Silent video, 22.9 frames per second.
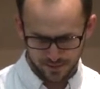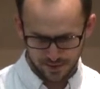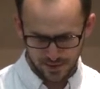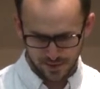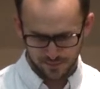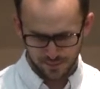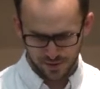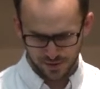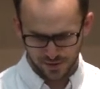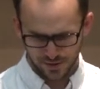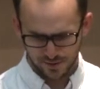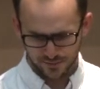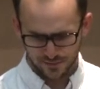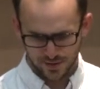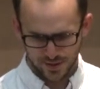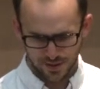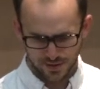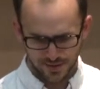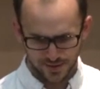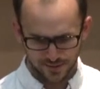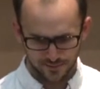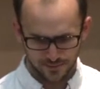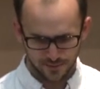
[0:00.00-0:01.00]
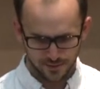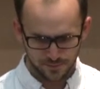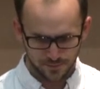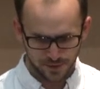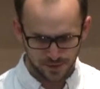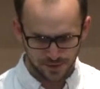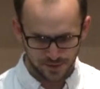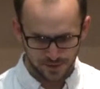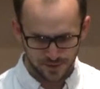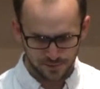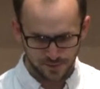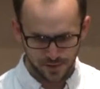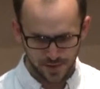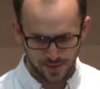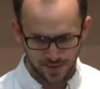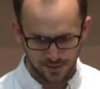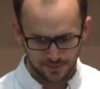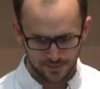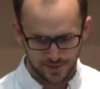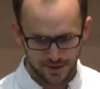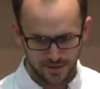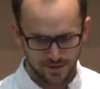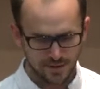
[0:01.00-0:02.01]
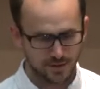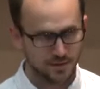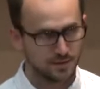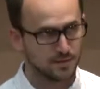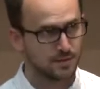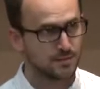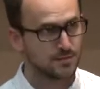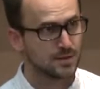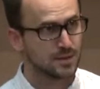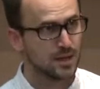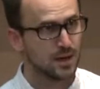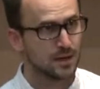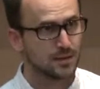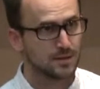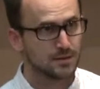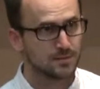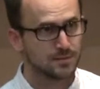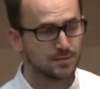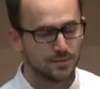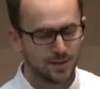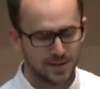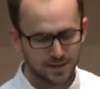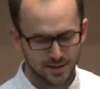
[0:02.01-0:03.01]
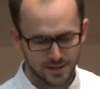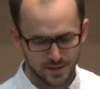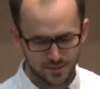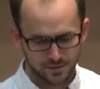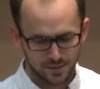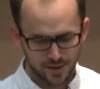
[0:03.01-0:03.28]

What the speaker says: a bunch of custom firmware down at the bottom there to make this